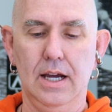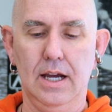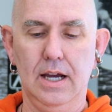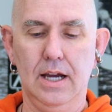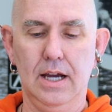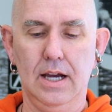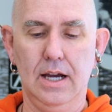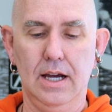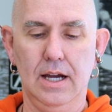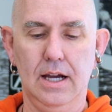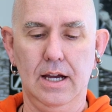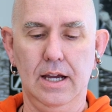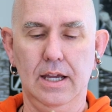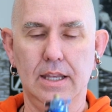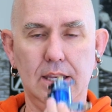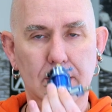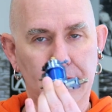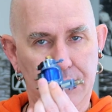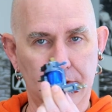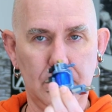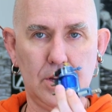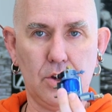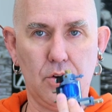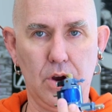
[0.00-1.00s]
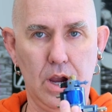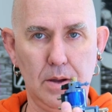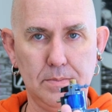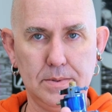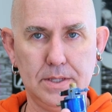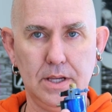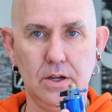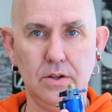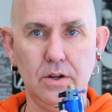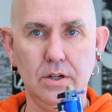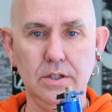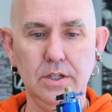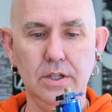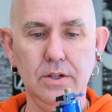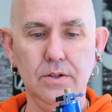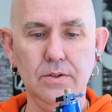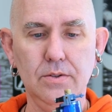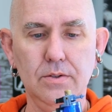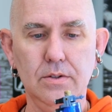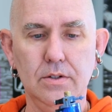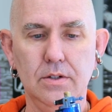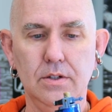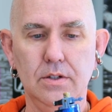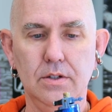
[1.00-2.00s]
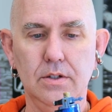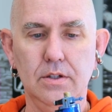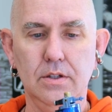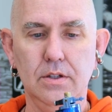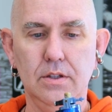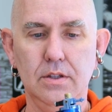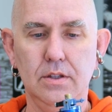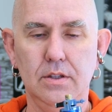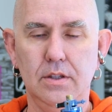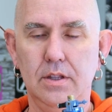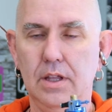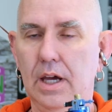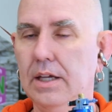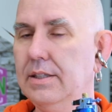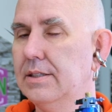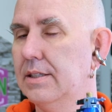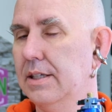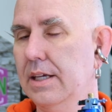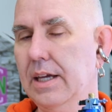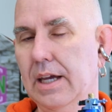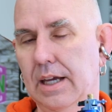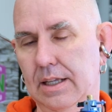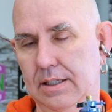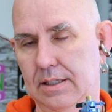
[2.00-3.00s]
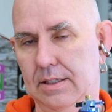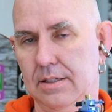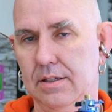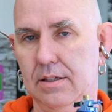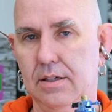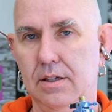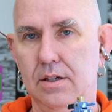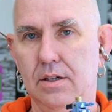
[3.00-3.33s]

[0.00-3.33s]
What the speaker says: and if it craps out on you, that's it.